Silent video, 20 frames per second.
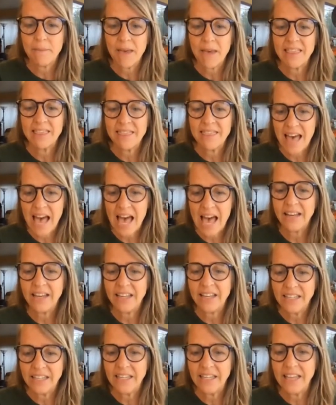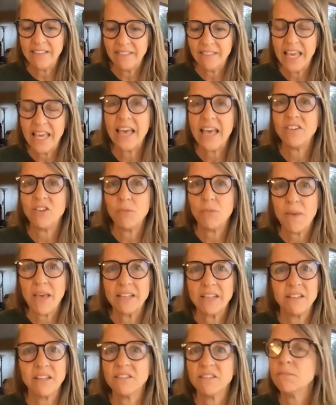that in the end
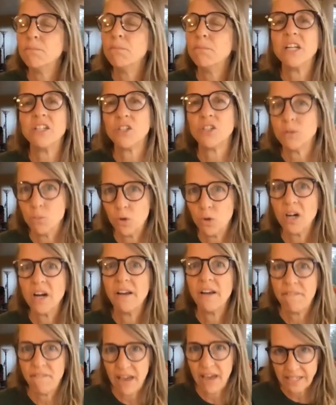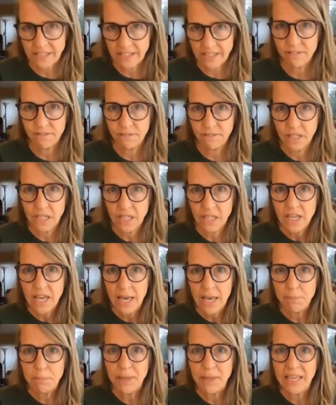makes us much more effective
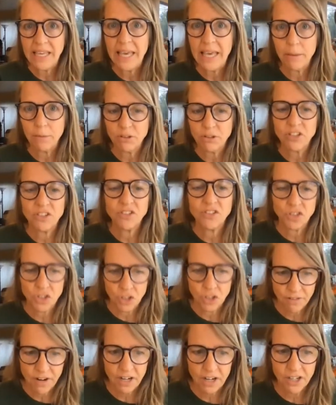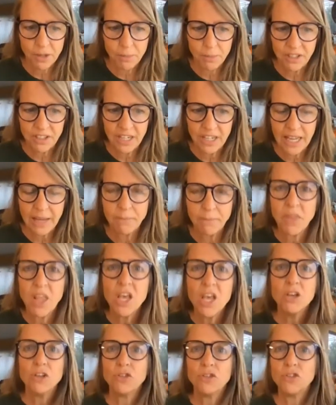at being able to serve our community.
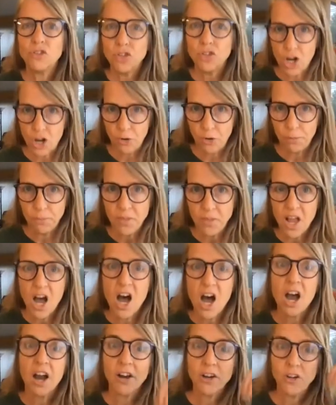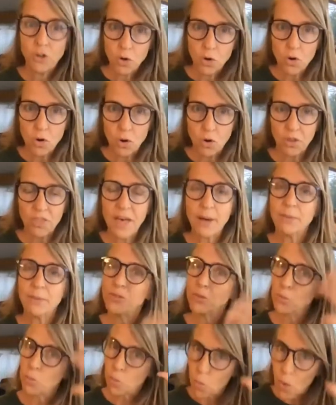So our goal, that was
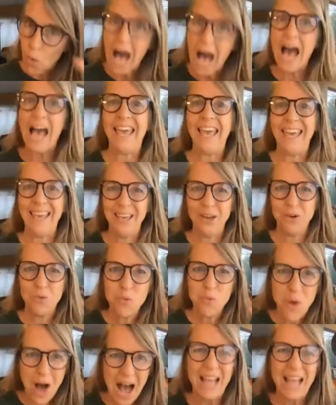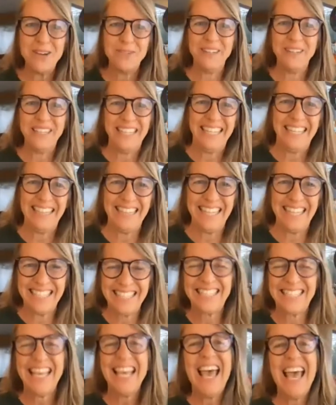why do we need
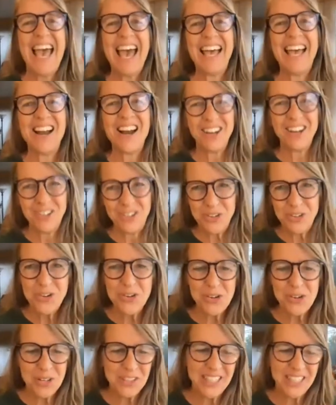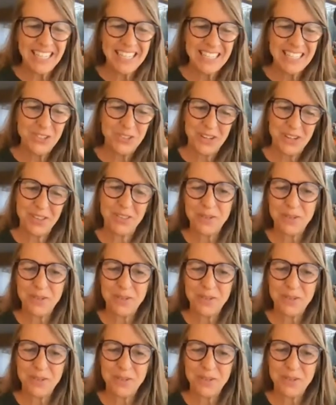this? And our goal is sort of 3